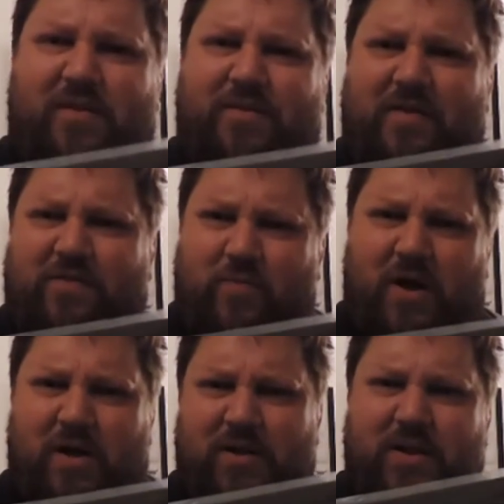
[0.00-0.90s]
sort of this
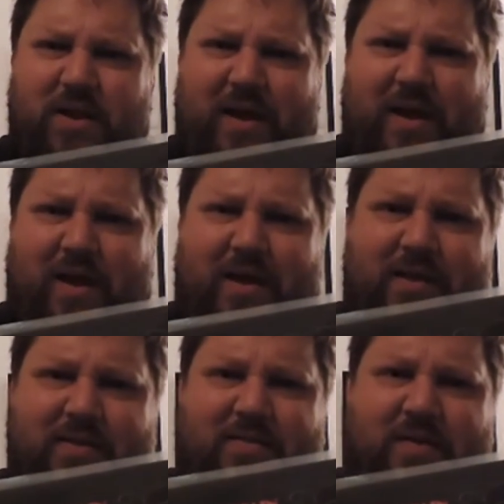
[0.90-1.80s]
one
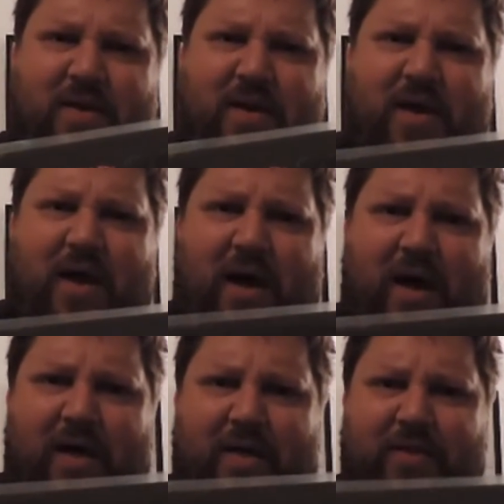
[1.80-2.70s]
and
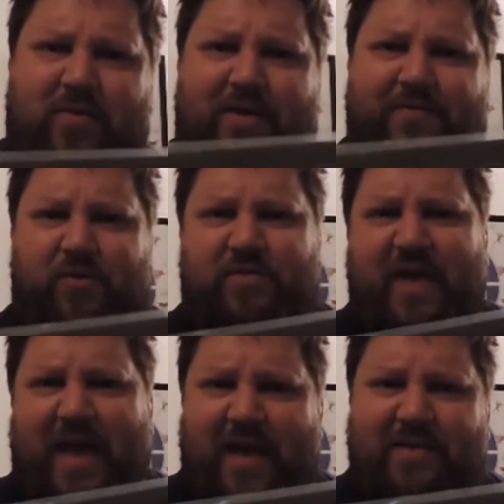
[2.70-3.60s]
the Grateful
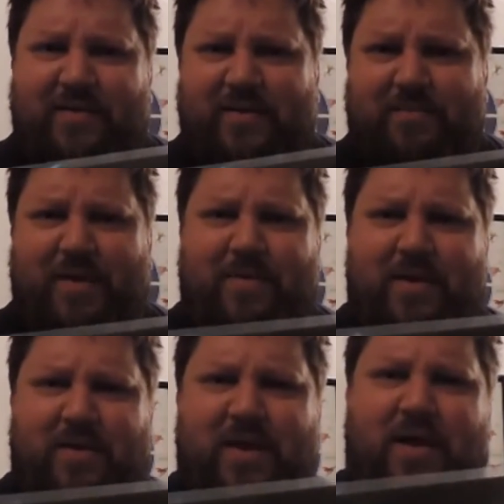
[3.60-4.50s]
Dead, and
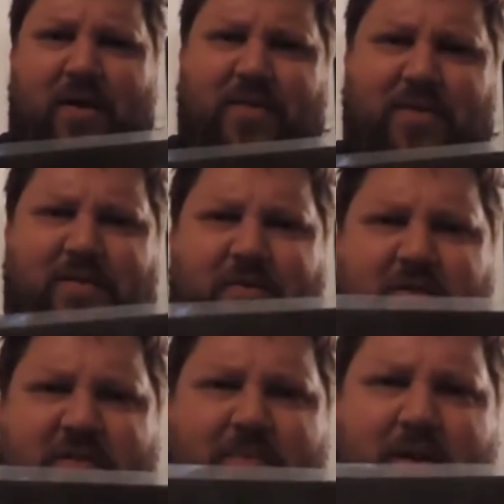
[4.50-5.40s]
maybe, you know, there's a
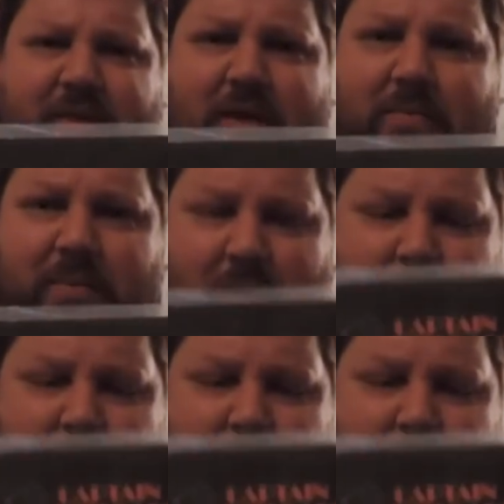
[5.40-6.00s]
very similar thing.